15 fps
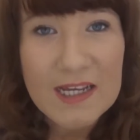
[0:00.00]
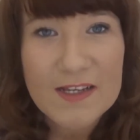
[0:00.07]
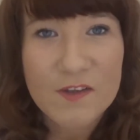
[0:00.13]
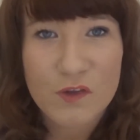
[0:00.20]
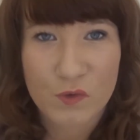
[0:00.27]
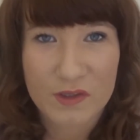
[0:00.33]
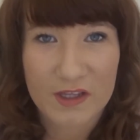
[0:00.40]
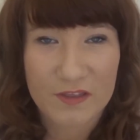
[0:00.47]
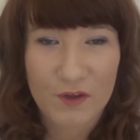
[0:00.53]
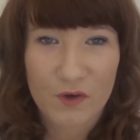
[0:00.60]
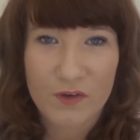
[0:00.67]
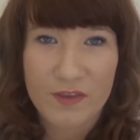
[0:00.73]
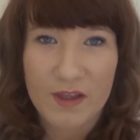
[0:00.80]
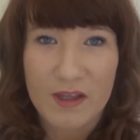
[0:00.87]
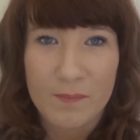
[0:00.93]
So they
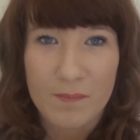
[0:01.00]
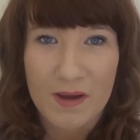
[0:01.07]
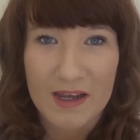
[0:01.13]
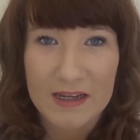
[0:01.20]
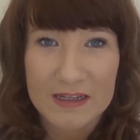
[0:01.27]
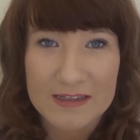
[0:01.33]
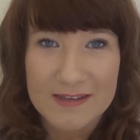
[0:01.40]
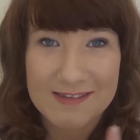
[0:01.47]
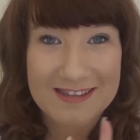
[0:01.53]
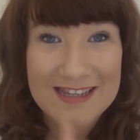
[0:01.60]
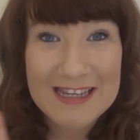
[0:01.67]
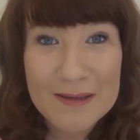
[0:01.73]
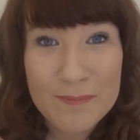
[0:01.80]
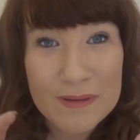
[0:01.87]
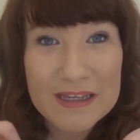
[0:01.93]
thought that my
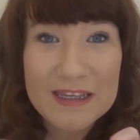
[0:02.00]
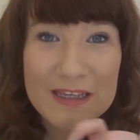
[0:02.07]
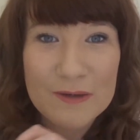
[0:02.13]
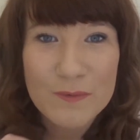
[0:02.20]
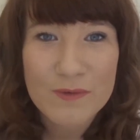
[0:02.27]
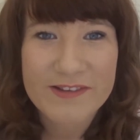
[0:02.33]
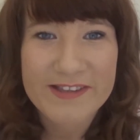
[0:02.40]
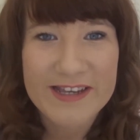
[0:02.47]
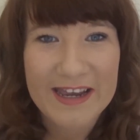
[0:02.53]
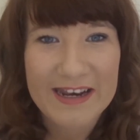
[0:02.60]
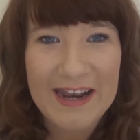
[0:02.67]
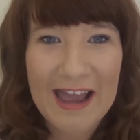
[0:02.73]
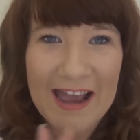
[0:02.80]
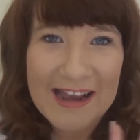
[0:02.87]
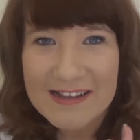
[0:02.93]
TB was
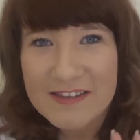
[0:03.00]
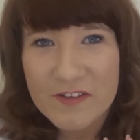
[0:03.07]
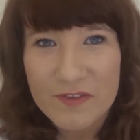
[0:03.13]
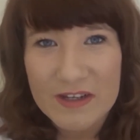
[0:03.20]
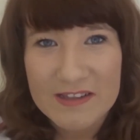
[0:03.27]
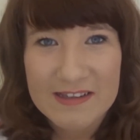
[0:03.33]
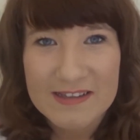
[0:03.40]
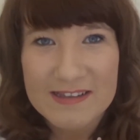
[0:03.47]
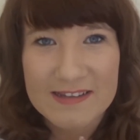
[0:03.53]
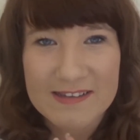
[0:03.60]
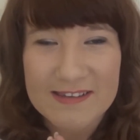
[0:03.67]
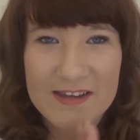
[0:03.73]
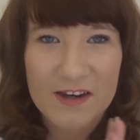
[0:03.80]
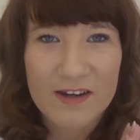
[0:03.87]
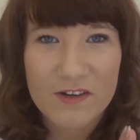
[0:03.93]
getting activated in
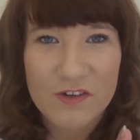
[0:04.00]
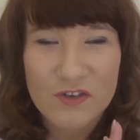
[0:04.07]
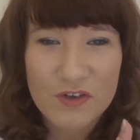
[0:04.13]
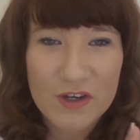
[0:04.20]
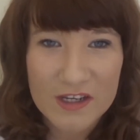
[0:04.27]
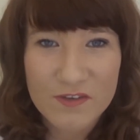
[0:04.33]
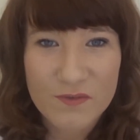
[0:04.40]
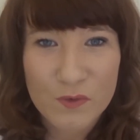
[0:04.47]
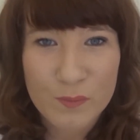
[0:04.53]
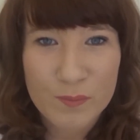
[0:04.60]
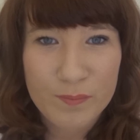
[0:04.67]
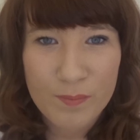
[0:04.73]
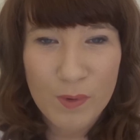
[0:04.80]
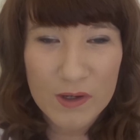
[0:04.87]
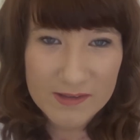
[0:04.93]
certain stressful
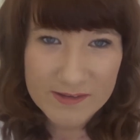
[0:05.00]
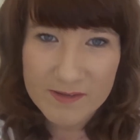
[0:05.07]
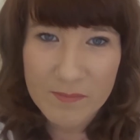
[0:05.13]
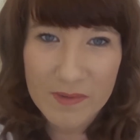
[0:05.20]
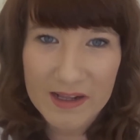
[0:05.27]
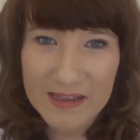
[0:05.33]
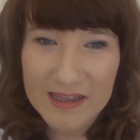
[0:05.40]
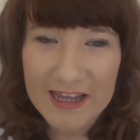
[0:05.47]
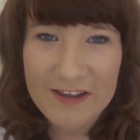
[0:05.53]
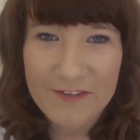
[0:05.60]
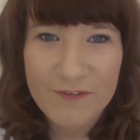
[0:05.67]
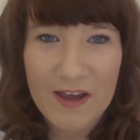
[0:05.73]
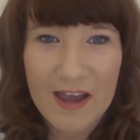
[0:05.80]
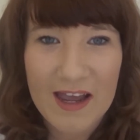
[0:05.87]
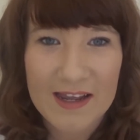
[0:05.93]
points in my
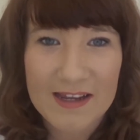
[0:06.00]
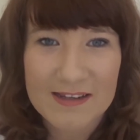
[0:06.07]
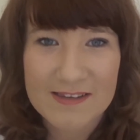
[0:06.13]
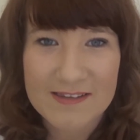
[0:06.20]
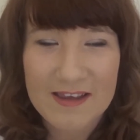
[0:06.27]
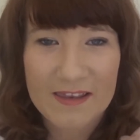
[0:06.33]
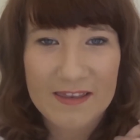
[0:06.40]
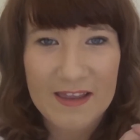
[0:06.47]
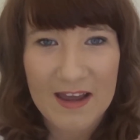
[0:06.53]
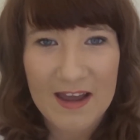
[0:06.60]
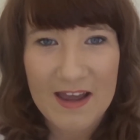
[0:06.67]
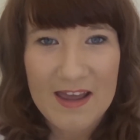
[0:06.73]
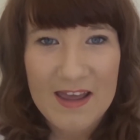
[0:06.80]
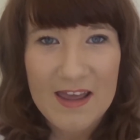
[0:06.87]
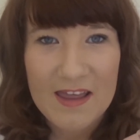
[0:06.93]
life, and
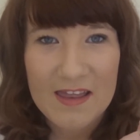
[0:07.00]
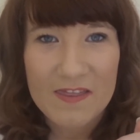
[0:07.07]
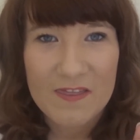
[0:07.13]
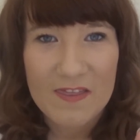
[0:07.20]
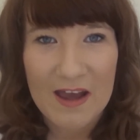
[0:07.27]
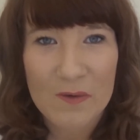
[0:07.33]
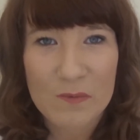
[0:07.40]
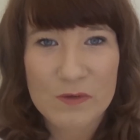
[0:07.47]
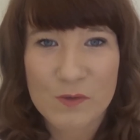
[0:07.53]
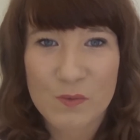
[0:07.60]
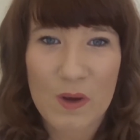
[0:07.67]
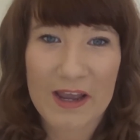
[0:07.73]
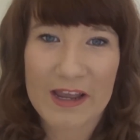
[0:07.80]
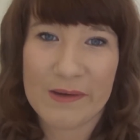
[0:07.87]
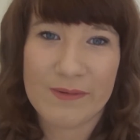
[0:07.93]
that was
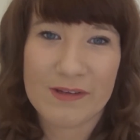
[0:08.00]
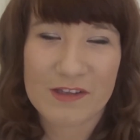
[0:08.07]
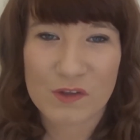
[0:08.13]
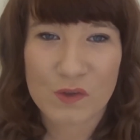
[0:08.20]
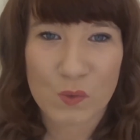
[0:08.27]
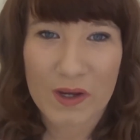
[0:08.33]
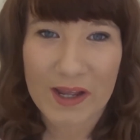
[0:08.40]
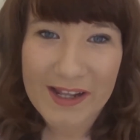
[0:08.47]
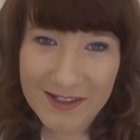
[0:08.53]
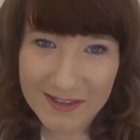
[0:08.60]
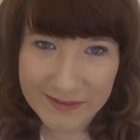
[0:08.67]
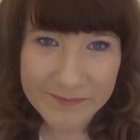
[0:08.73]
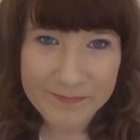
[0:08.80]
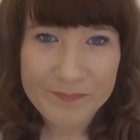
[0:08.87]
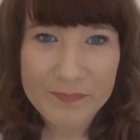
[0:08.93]
why I was so ill.